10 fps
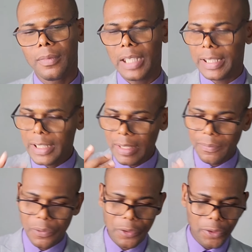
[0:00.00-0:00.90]
They didn't
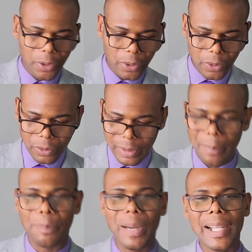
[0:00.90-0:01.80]
even know the
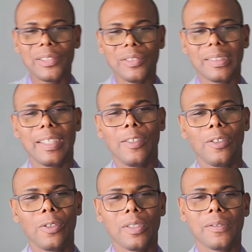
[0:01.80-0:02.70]
battles the
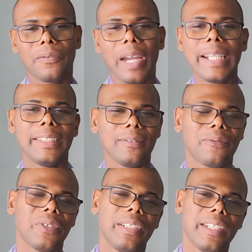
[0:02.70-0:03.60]
Lord was fighting
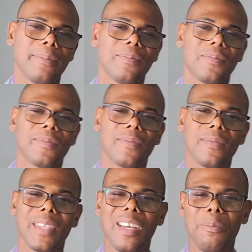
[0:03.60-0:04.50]
for them.
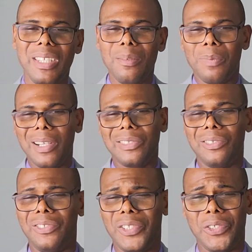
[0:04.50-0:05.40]
How many
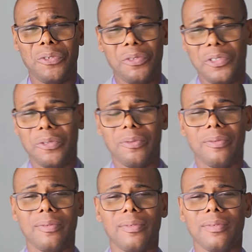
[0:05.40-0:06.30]
battles do you know?
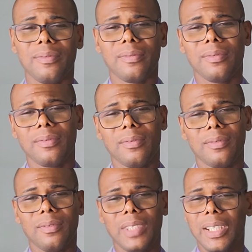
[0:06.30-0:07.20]

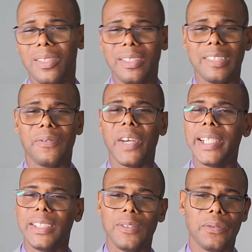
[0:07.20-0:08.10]
The Lord is
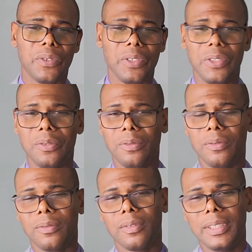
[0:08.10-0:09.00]
fighting for you.
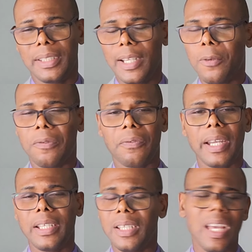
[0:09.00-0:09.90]
He said, I will
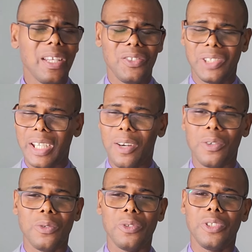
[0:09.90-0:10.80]
fight. You shall
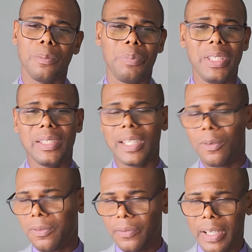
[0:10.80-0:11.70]
hold your peace. I
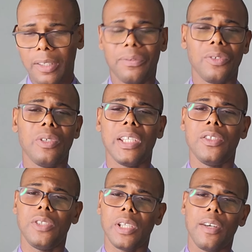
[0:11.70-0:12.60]
will fight for you, and
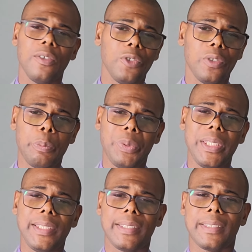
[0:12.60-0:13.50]
you shall hold your
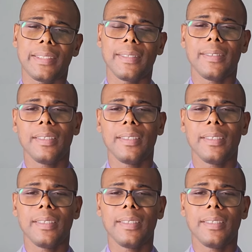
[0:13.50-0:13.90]
peace.